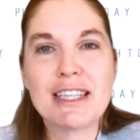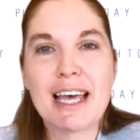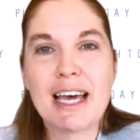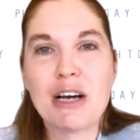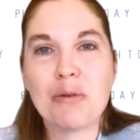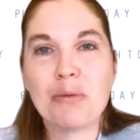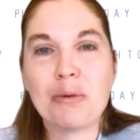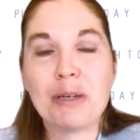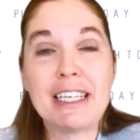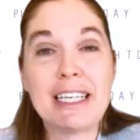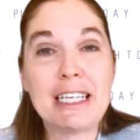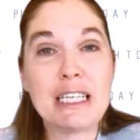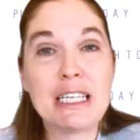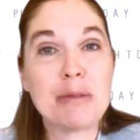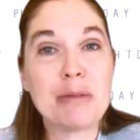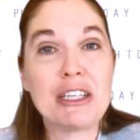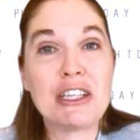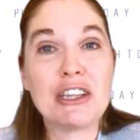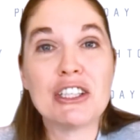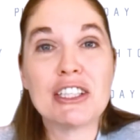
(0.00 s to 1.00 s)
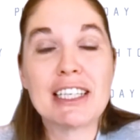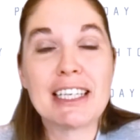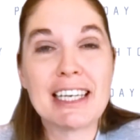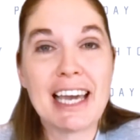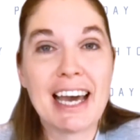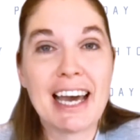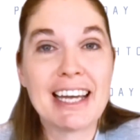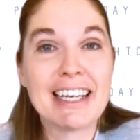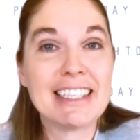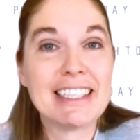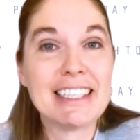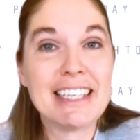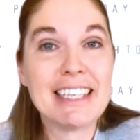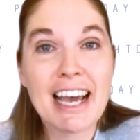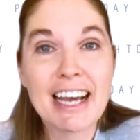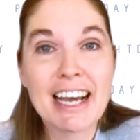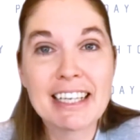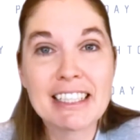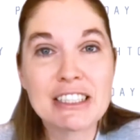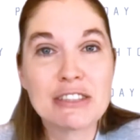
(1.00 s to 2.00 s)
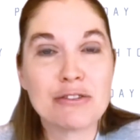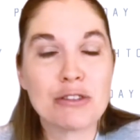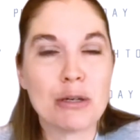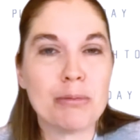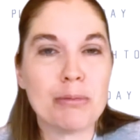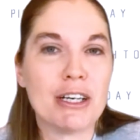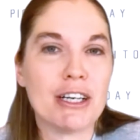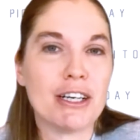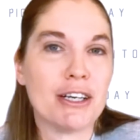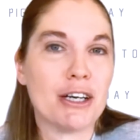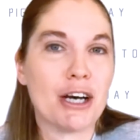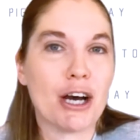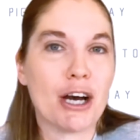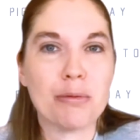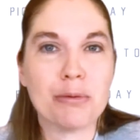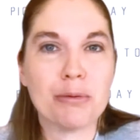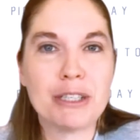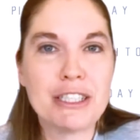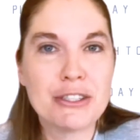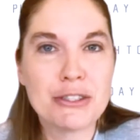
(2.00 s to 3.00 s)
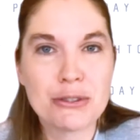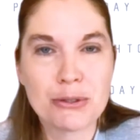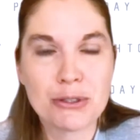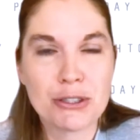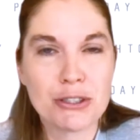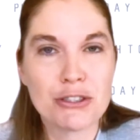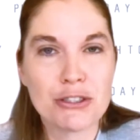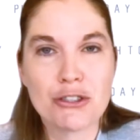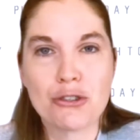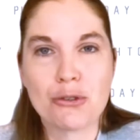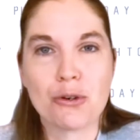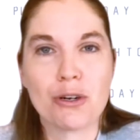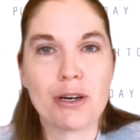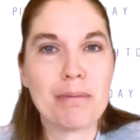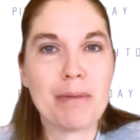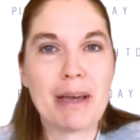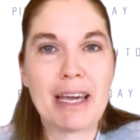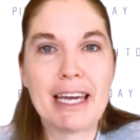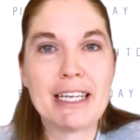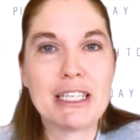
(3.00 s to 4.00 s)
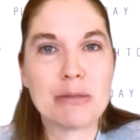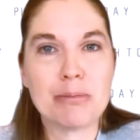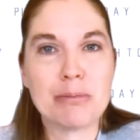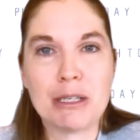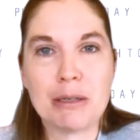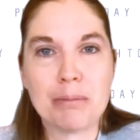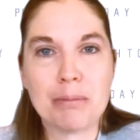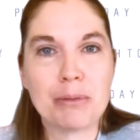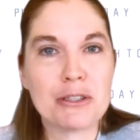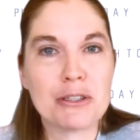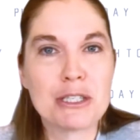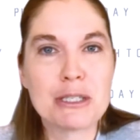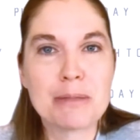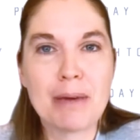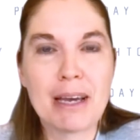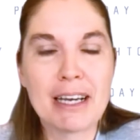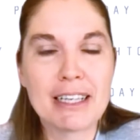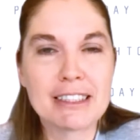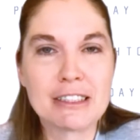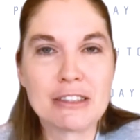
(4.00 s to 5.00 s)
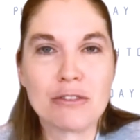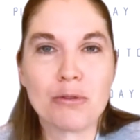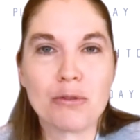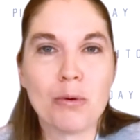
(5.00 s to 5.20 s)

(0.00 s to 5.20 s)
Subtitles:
that we need to be looking at next from a research or a management perspective?